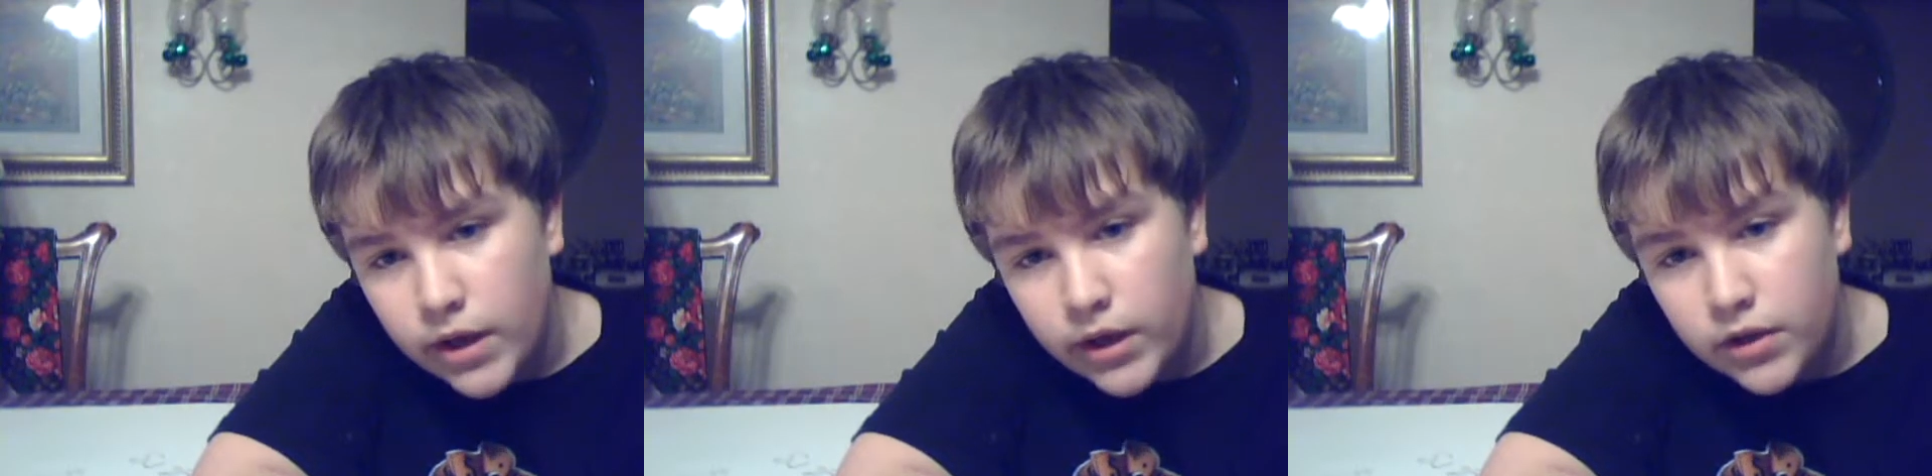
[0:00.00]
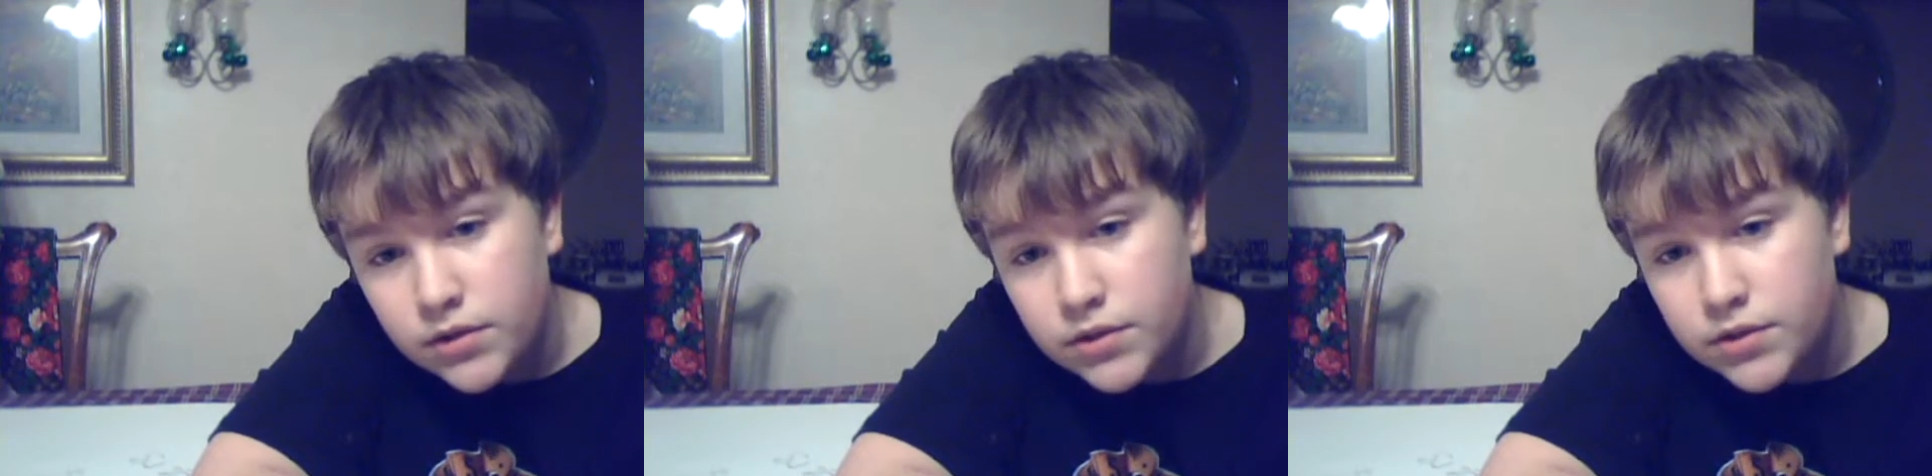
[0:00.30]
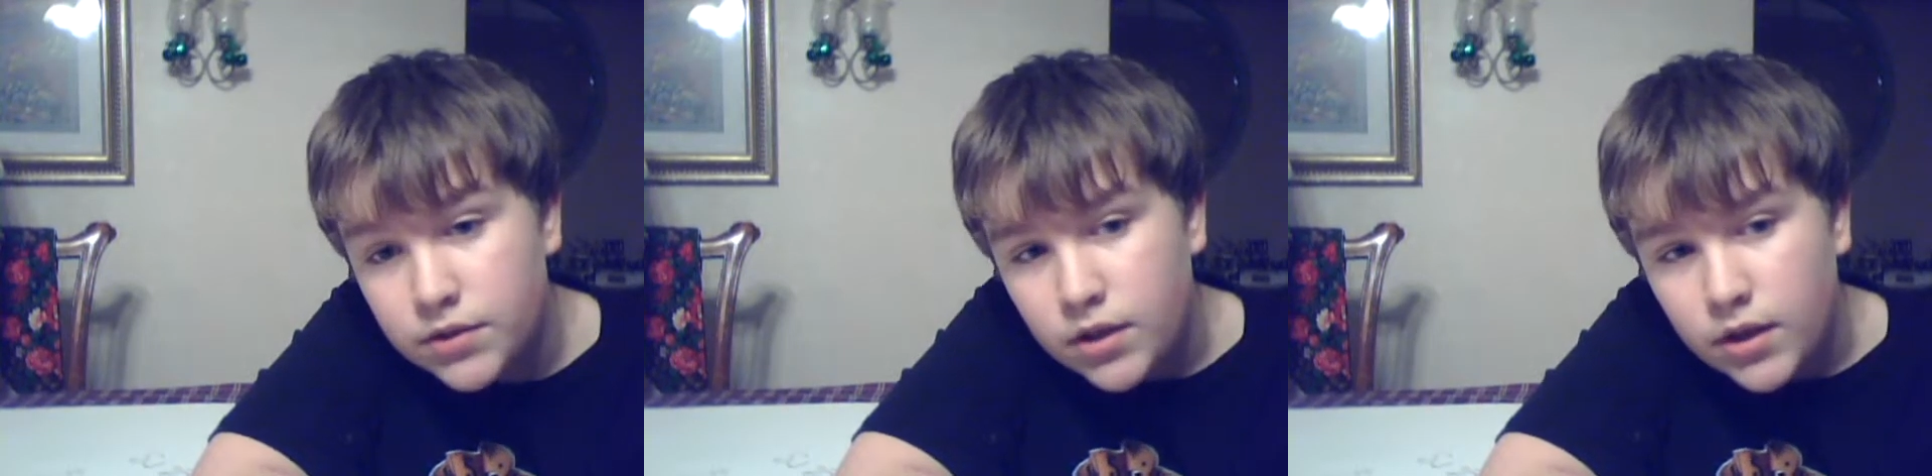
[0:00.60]
and
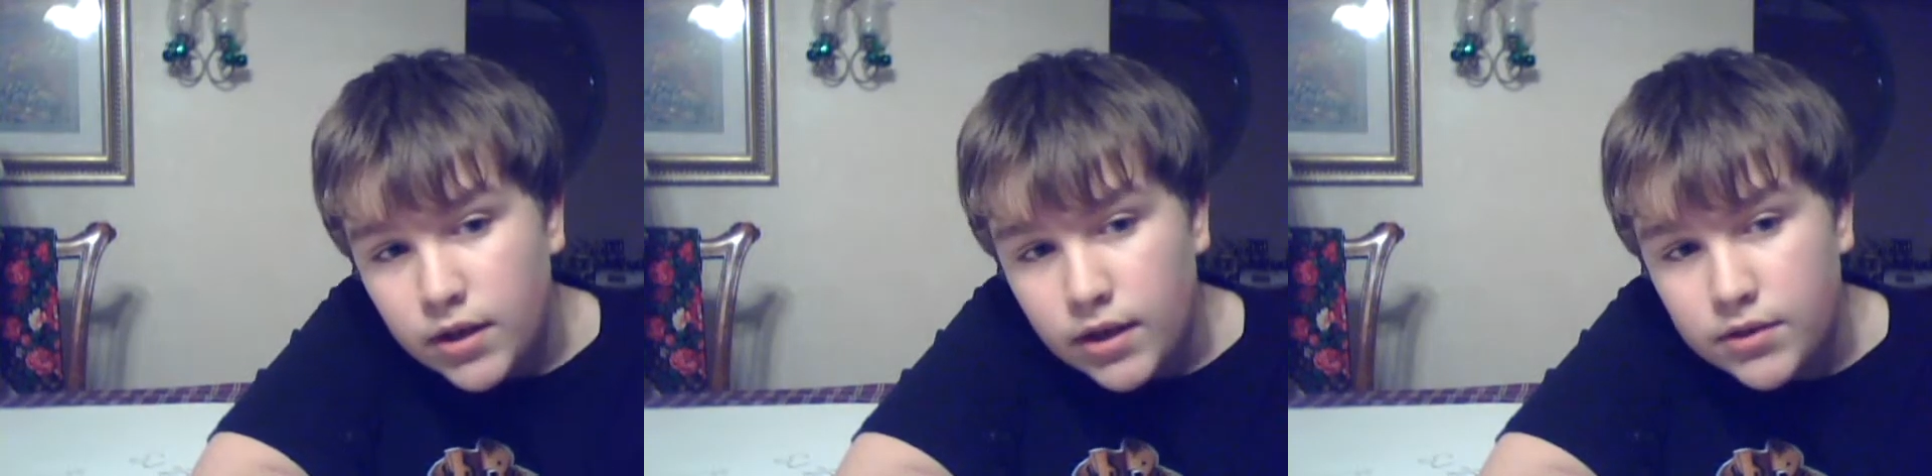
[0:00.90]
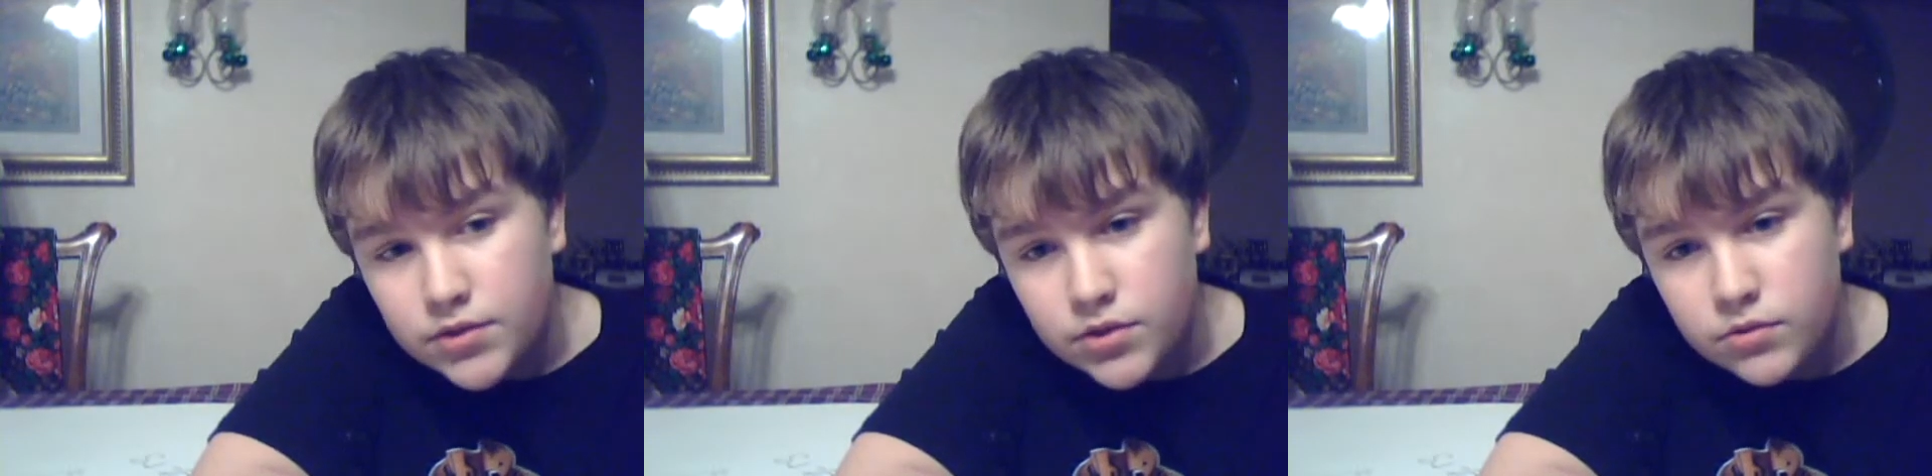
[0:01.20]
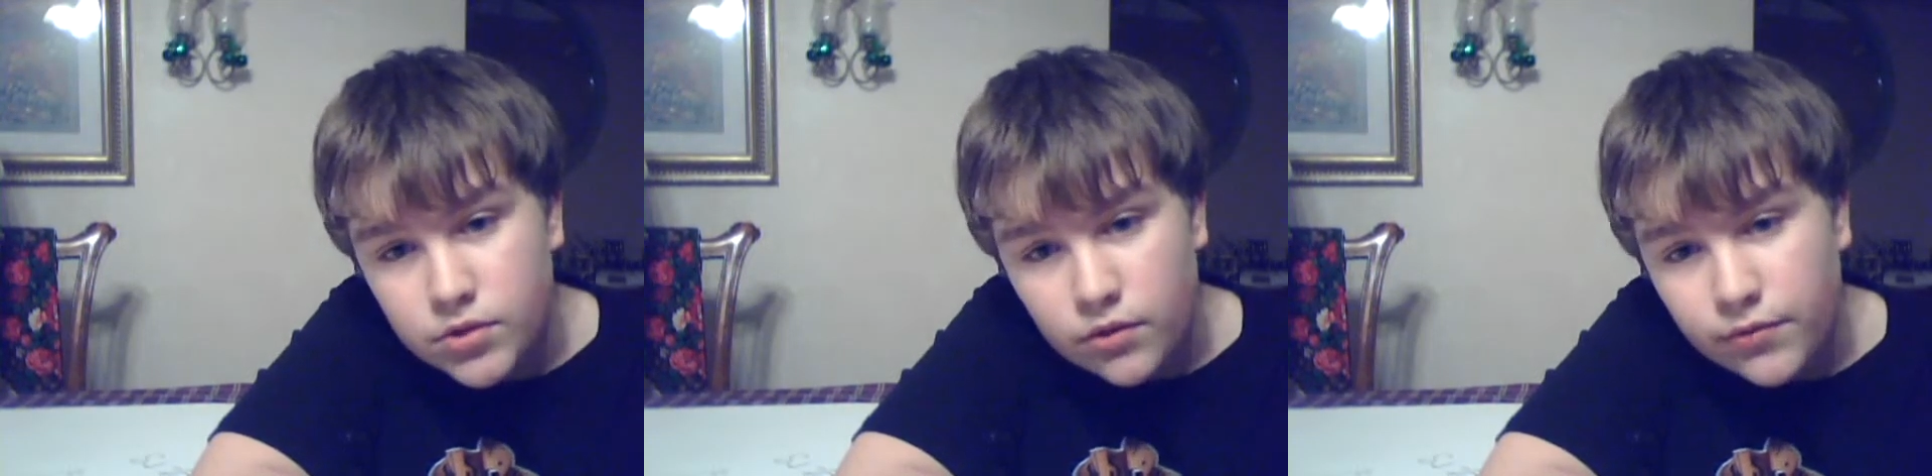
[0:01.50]
it is so